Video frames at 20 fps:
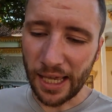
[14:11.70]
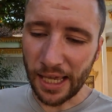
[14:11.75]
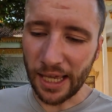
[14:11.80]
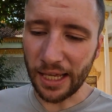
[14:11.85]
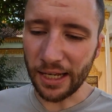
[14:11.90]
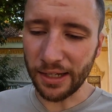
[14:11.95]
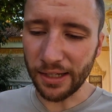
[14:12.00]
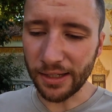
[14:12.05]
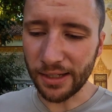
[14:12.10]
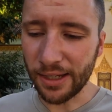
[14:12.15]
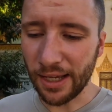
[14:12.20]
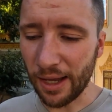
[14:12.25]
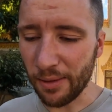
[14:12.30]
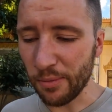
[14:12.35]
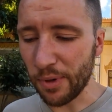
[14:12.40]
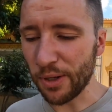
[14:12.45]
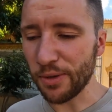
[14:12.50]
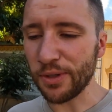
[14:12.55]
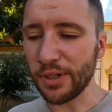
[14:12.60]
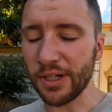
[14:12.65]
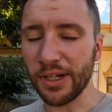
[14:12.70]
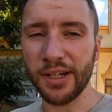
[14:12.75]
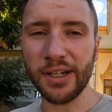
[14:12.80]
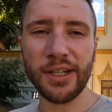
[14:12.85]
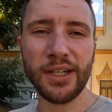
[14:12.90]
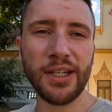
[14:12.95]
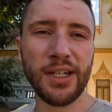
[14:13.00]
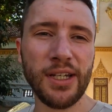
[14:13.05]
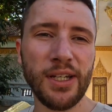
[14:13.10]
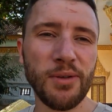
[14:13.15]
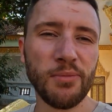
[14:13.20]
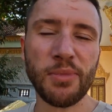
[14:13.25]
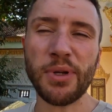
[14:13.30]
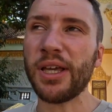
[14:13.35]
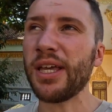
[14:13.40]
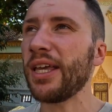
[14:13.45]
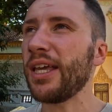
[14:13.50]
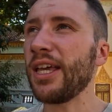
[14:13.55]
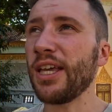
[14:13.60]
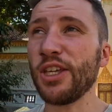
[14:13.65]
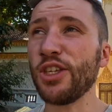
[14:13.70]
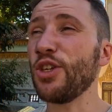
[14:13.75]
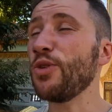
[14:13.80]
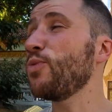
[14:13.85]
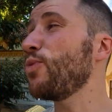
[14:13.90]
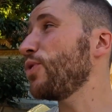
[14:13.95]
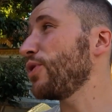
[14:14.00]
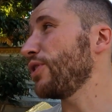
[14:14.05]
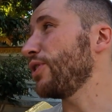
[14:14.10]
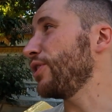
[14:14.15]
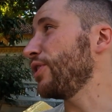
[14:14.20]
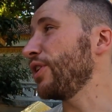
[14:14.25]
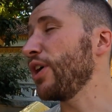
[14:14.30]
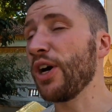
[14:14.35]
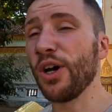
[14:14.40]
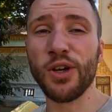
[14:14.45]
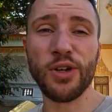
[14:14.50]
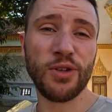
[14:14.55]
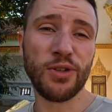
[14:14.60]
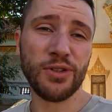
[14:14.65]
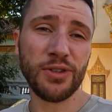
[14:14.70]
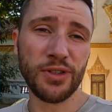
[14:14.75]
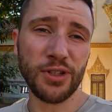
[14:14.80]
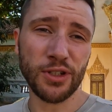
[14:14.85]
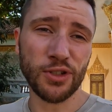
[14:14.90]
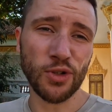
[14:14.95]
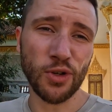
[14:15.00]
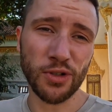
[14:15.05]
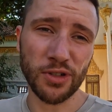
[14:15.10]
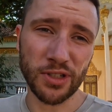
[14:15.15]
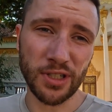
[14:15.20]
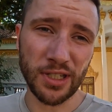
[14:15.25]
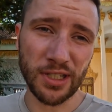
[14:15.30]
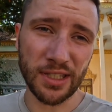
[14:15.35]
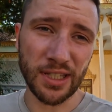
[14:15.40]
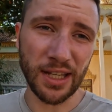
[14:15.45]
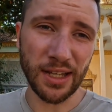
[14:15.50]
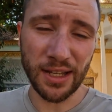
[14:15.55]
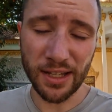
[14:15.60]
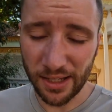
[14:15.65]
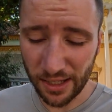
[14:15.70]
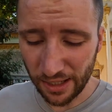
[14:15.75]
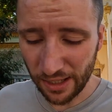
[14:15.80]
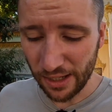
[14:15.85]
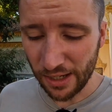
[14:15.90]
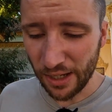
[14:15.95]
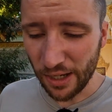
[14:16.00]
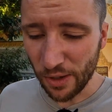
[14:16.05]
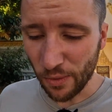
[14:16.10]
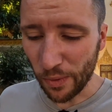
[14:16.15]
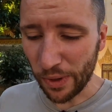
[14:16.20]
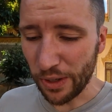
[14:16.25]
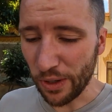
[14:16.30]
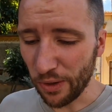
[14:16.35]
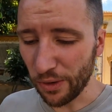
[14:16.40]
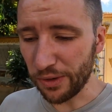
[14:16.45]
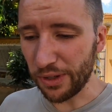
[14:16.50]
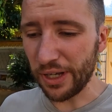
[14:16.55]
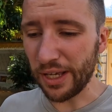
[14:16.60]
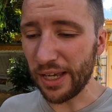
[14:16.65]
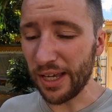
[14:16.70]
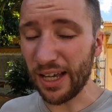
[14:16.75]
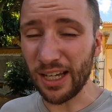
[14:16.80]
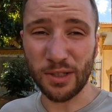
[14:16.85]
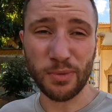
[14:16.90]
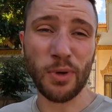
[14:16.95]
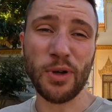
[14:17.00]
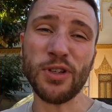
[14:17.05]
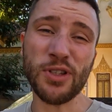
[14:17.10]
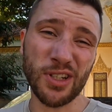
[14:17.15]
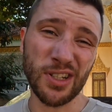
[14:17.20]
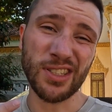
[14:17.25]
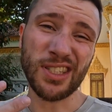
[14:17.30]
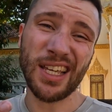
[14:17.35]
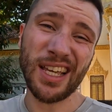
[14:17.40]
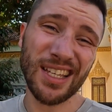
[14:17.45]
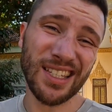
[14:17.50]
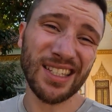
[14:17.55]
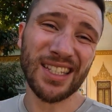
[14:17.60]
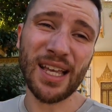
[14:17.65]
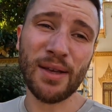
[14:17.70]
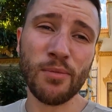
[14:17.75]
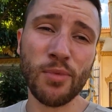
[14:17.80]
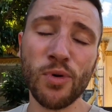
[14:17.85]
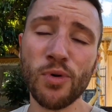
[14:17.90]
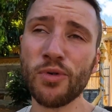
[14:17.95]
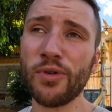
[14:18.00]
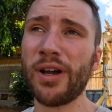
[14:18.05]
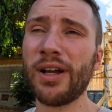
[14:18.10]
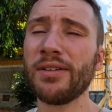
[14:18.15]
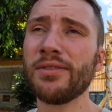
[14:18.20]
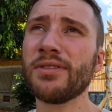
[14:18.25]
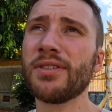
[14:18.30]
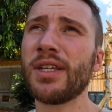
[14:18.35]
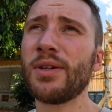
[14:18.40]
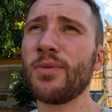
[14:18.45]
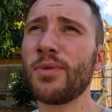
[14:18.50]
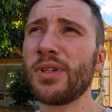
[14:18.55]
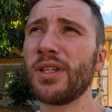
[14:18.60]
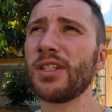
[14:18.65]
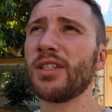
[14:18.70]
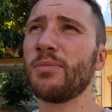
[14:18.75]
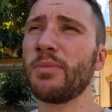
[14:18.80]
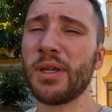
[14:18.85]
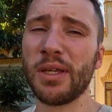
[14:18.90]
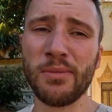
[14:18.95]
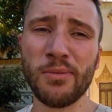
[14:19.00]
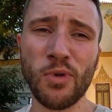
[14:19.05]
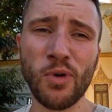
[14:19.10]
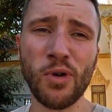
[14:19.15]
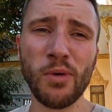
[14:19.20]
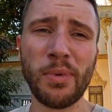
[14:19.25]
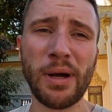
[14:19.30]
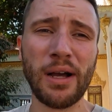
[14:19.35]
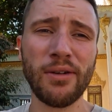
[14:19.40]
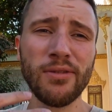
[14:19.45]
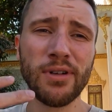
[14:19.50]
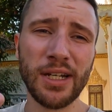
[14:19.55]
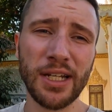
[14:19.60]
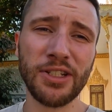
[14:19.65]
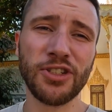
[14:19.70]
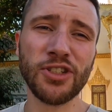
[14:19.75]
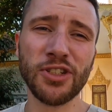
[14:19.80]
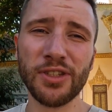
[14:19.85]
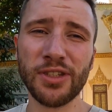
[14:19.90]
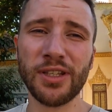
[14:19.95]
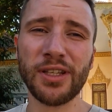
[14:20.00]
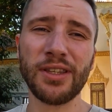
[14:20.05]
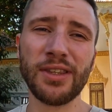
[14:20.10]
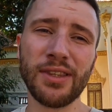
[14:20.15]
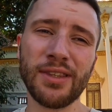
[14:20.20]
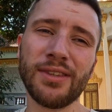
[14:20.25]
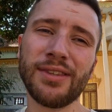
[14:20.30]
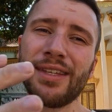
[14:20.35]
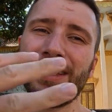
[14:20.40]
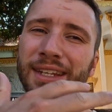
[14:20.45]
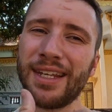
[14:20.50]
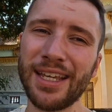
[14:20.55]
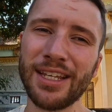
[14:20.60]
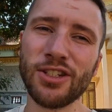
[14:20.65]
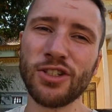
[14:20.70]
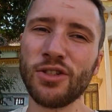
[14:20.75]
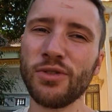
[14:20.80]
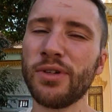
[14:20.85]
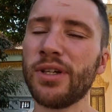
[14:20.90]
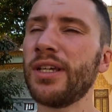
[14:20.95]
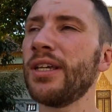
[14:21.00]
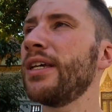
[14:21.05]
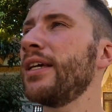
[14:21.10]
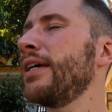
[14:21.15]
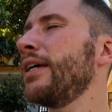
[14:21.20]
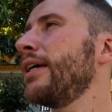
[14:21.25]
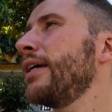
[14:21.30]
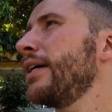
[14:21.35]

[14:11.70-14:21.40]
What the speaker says: in Cambodia. But here you wouldn't know the atrocities that went on here. I suppose because it is a temple grounds, they want it to be more about religion than history.